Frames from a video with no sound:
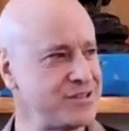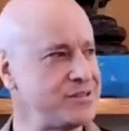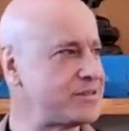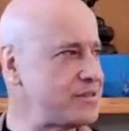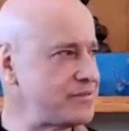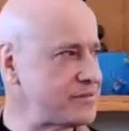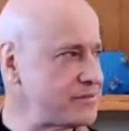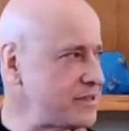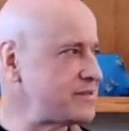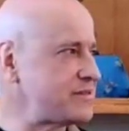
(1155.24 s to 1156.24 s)
You're safe.
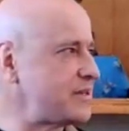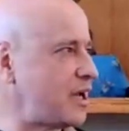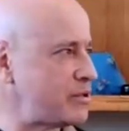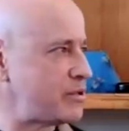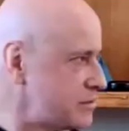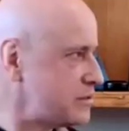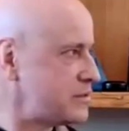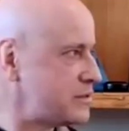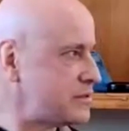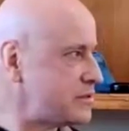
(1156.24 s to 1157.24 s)
Nothing's going to happen.
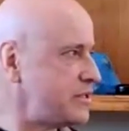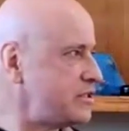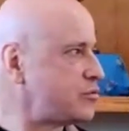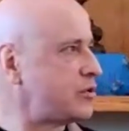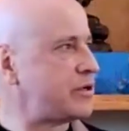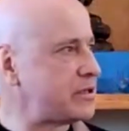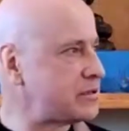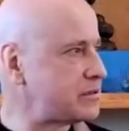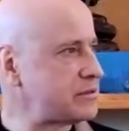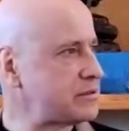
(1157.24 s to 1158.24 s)
You don't need to worry about it.
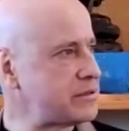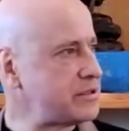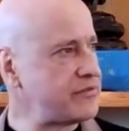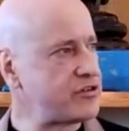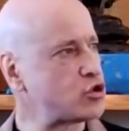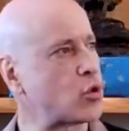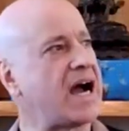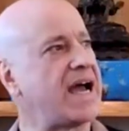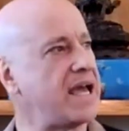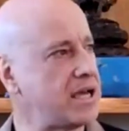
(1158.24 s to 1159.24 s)
You don't have to
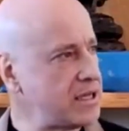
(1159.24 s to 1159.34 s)
try.